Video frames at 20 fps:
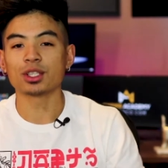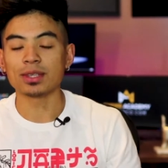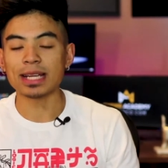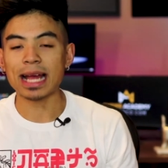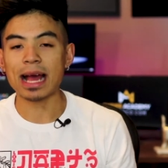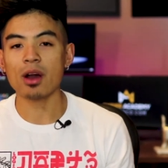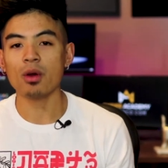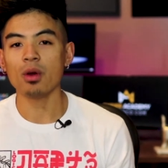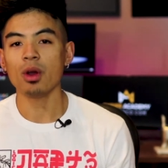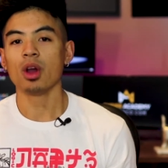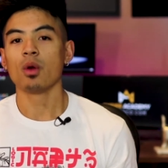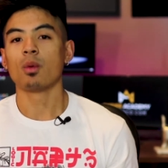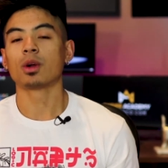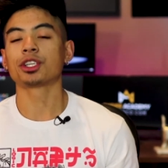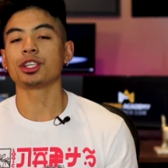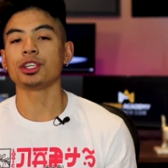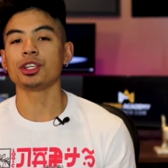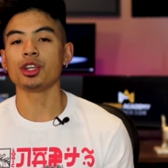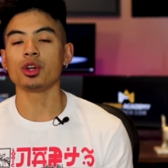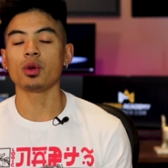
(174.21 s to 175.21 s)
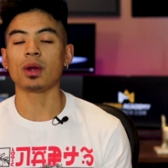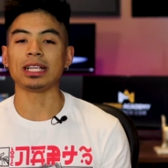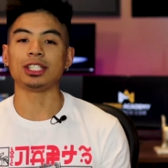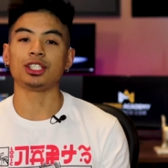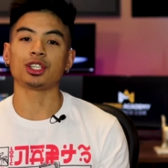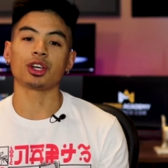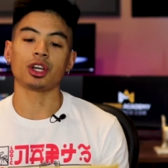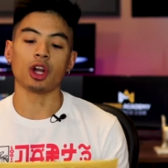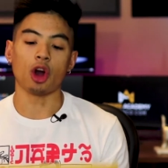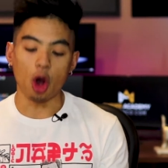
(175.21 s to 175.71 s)
So now what you're gonna do
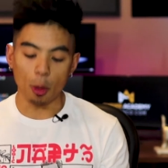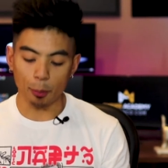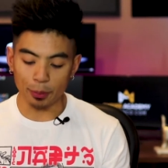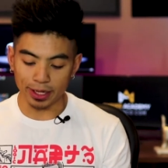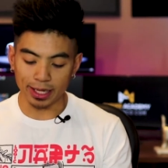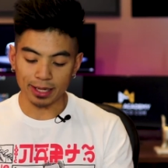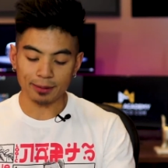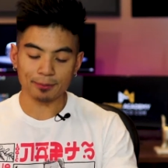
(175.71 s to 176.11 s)
is you're gonna open